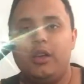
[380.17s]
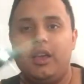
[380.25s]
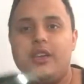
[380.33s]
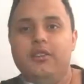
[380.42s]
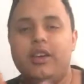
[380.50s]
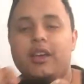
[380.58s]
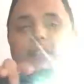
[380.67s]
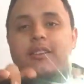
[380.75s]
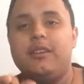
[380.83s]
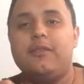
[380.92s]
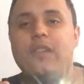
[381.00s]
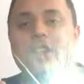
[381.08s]
Okay, did you guys
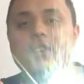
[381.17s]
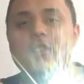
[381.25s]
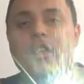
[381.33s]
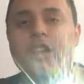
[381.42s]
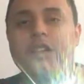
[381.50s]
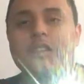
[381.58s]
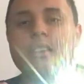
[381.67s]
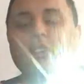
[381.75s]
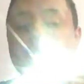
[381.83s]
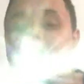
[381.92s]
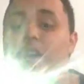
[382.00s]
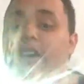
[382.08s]
see the flashlight?
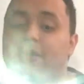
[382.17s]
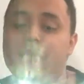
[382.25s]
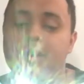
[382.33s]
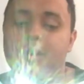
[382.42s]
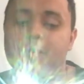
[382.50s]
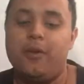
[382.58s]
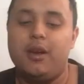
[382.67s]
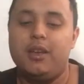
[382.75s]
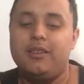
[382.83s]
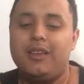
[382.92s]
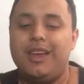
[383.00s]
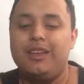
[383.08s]
It's very, very bright.
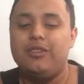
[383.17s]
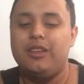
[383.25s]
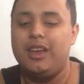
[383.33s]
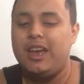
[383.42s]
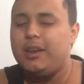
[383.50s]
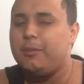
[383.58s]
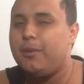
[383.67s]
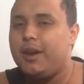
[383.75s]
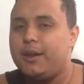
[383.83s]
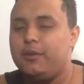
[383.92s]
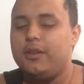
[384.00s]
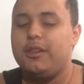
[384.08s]
It's actually kind of
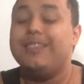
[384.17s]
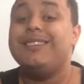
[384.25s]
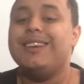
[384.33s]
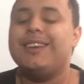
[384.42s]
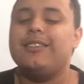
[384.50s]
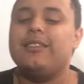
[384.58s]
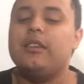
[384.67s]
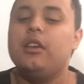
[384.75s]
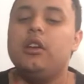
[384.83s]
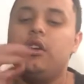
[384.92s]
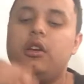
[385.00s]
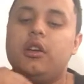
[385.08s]
brighter than the 6.
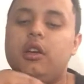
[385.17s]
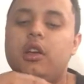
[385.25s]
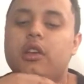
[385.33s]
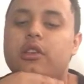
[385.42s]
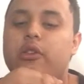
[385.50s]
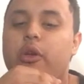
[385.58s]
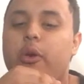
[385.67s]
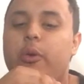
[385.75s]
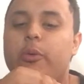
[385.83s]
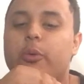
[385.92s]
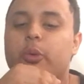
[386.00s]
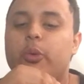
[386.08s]

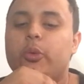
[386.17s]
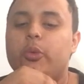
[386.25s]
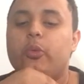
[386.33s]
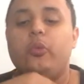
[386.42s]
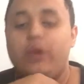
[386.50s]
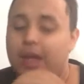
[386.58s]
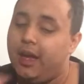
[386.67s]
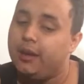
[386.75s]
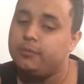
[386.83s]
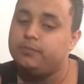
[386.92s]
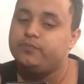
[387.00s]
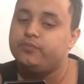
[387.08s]
So,
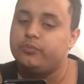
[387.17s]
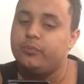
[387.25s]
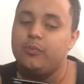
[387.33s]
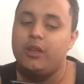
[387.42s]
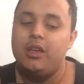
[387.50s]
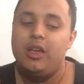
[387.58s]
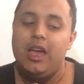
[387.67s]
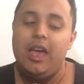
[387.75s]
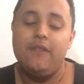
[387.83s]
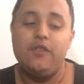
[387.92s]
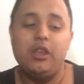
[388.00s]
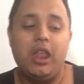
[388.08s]
yeah.
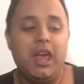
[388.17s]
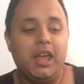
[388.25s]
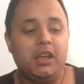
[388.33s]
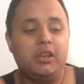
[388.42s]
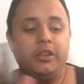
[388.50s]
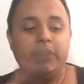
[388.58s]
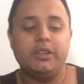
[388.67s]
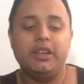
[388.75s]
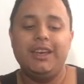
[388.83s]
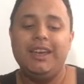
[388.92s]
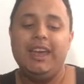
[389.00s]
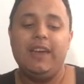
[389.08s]
If you have
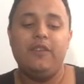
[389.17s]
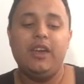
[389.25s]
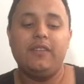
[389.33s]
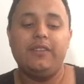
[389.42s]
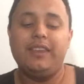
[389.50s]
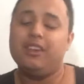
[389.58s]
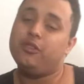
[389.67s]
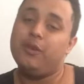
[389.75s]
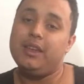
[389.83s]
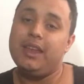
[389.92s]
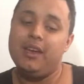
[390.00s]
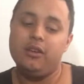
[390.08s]
the 6
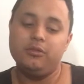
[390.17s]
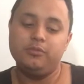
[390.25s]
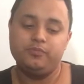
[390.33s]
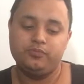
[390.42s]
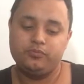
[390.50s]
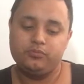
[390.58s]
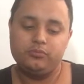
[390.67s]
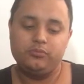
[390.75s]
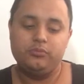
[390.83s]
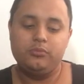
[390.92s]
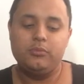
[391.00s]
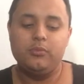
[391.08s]
right now,
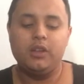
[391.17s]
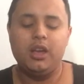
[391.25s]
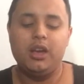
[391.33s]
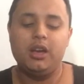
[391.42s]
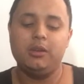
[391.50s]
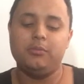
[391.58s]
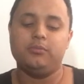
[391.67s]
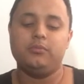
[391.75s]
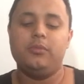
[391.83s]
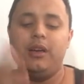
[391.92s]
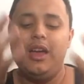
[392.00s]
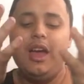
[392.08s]

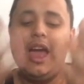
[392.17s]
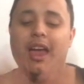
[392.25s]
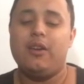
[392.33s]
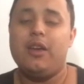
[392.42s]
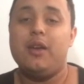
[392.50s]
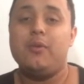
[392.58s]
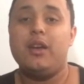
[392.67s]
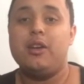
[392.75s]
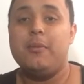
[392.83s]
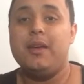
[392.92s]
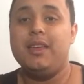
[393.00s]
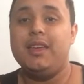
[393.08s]
I
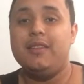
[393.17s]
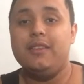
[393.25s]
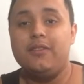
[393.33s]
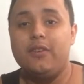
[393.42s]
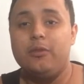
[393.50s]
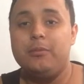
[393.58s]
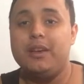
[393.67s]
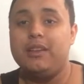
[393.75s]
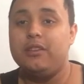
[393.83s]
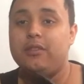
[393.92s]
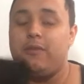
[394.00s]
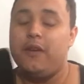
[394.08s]
recommend getting this phone,
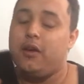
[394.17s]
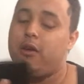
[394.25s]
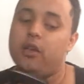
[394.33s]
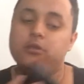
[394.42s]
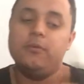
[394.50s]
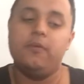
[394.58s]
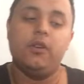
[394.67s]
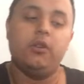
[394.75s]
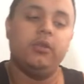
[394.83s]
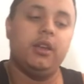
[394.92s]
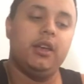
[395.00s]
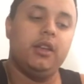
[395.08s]
because it's a very awesome
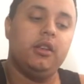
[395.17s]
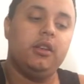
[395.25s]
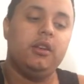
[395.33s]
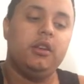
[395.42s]
phone, and